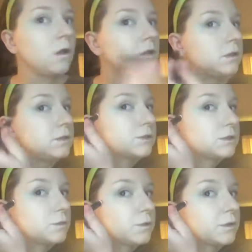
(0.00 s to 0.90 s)
These are
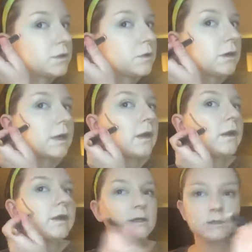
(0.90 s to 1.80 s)
some real quick
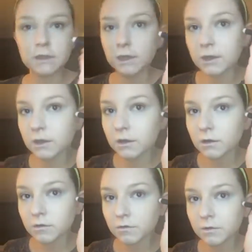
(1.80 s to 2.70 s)
areas to hit
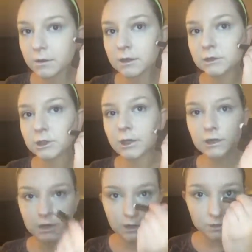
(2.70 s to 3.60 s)
if you want to try to
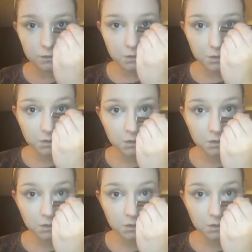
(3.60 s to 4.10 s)
contour.